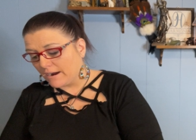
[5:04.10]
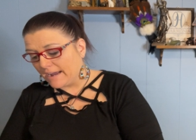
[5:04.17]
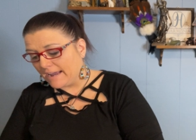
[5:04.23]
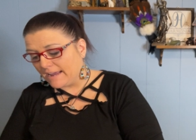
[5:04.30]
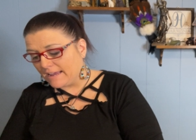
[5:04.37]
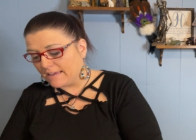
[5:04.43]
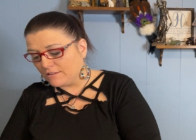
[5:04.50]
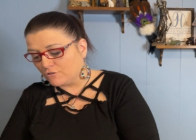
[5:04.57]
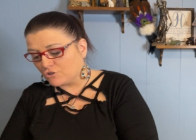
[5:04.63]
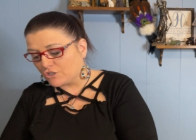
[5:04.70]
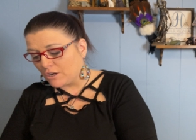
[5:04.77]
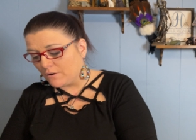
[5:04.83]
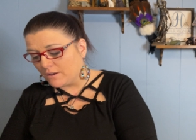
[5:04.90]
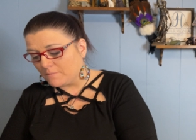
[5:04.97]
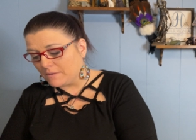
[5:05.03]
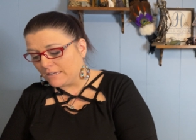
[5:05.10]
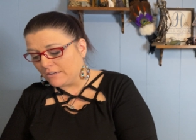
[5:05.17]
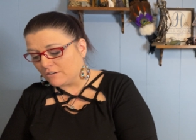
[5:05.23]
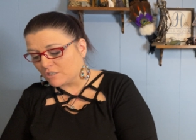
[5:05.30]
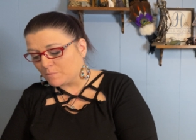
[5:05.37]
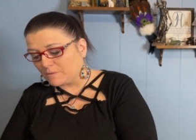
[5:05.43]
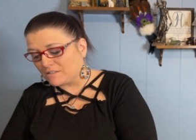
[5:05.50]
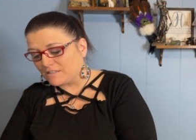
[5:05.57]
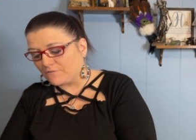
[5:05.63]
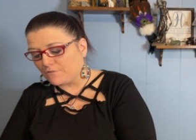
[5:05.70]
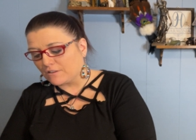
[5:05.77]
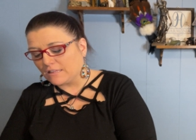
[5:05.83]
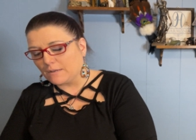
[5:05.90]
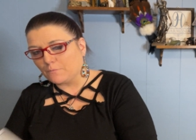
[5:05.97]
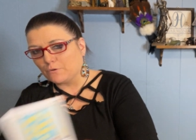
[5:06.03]
right? And they're showing me here
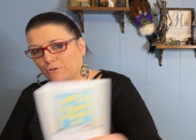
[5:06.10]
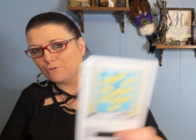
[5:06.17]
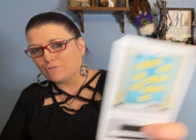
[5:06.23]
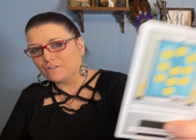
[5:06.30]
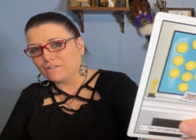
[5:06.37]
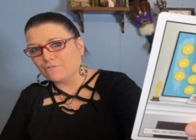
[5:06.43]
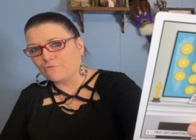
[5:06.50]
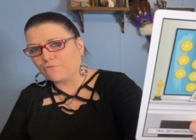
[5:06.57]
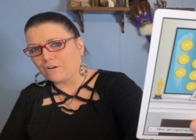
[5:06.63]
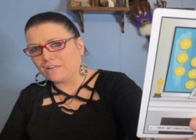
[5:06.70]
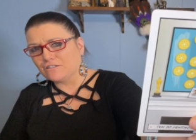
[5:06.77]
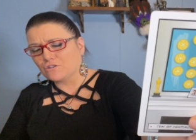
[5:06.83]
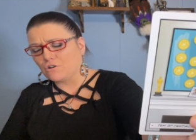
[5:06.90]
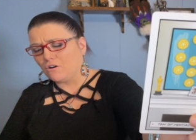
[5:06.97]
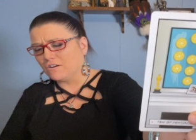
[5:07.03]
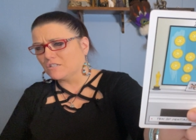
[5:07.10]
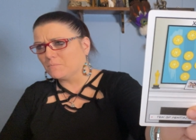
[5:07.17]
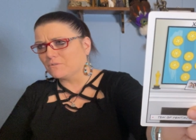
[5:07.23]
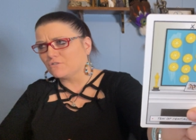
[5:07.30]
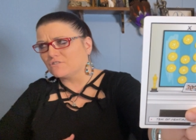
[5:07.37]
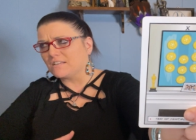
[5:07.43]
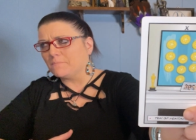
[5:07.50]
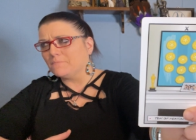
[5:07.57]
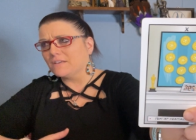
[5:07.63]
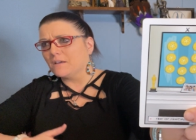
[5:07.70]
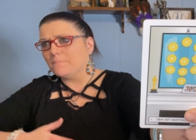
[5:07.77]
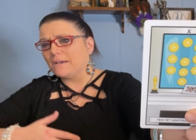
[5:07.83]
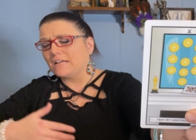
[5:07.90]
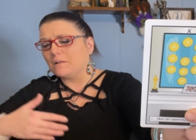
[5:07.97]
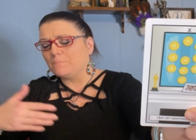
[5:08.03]
specifically, and we're using the friends cards, but there's something
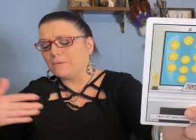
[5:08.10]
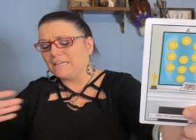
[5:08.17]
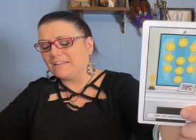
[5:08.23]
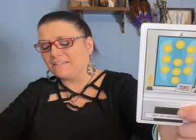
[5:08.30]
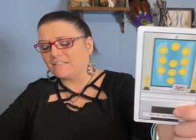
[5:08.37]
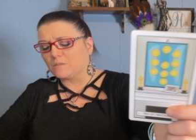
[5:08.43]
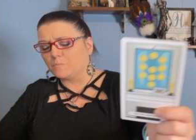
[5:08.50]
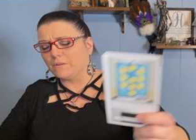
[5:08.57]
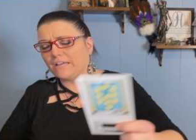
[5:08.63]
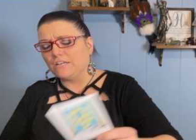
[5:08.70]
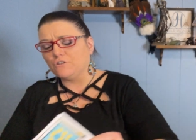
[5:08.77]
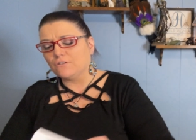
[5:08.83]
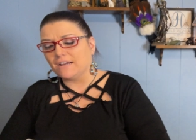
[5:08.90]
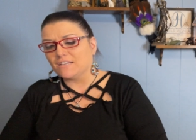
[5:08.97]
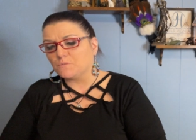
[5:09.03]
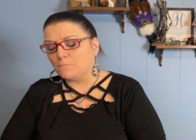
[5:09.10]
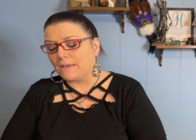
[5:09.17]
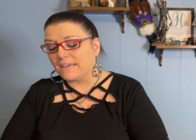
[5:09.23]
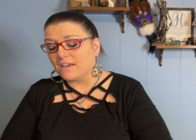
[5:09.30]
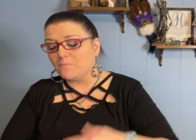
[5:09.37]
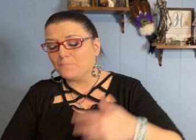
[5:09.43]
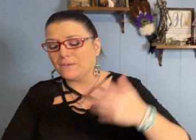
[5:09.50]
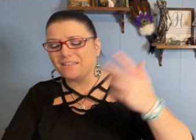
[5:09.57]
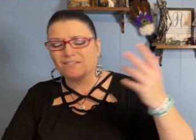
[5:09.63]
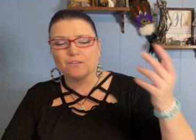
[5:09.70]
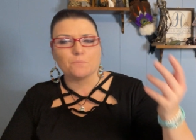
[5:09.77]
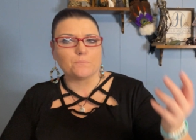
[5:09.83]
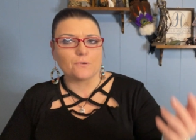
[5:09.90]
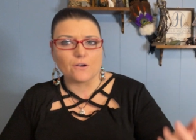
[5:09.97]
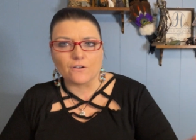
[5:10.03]
about it being displayed. You guys may have been the
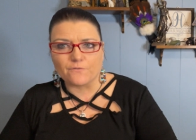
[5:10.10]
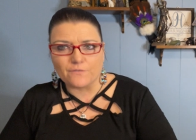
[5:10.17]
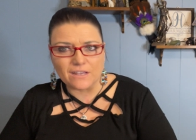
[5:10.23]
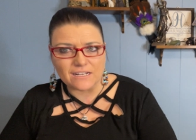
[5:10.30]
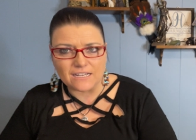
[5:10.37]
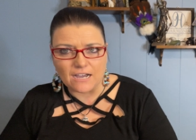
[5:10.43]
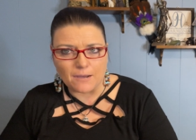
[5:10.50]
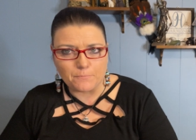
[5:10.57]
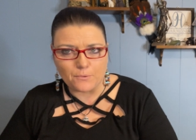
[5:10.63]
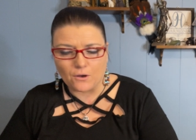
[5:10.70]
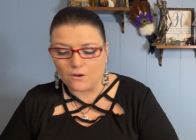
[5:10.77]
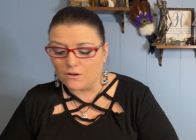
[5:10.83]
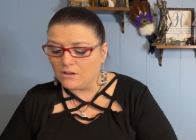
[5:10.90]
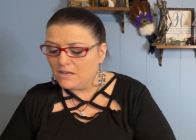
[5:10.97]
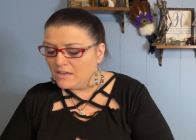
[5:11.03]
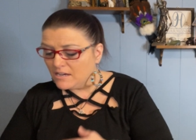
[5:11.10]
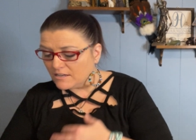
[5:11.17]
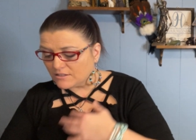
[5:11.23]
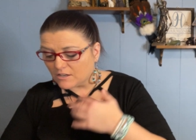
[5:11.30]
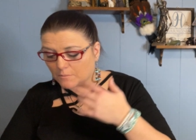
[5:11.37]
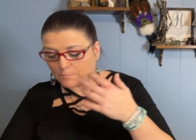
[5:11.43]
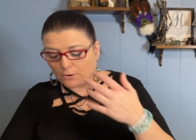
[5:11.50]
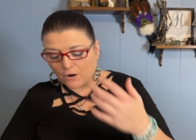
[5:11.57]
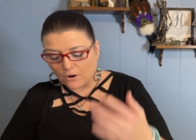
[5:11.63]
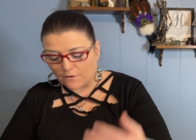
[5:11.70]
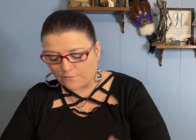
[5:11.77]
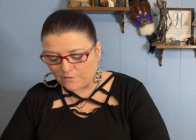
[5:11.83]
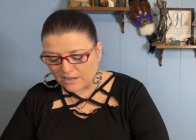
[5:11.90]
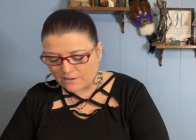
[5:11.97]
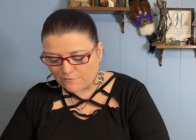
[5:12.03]
perfect couple, the
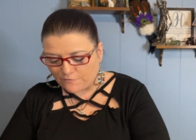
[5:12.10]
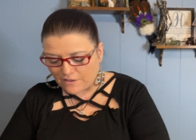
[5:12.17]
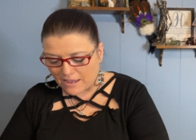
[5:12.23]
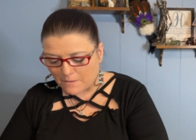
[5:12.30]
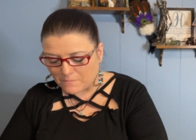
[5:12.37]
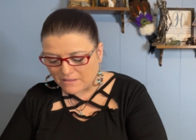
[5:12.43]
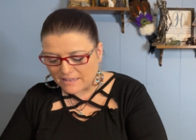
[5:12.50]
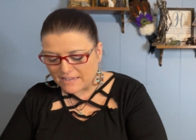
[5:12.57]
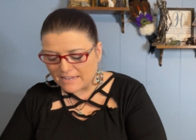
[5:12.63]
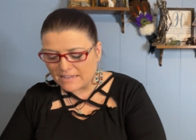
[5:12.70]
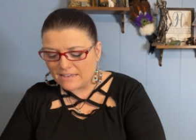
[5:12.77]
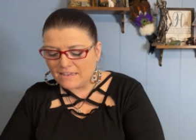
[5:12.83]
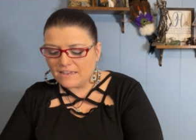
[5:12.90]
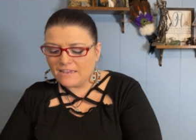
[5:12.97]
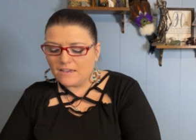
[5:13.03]
perfect family,